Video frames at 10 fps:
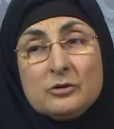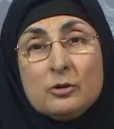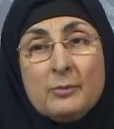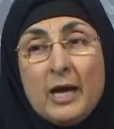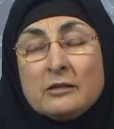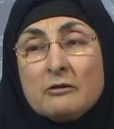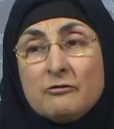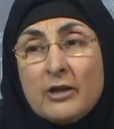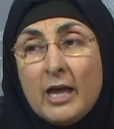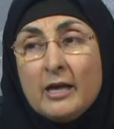no matter
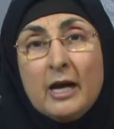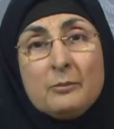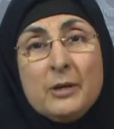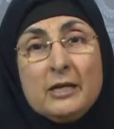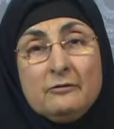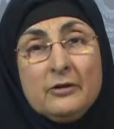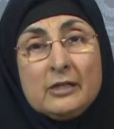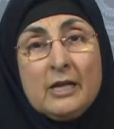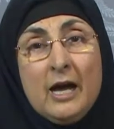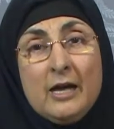where our
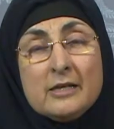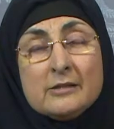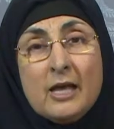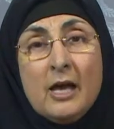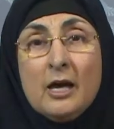benefit lies,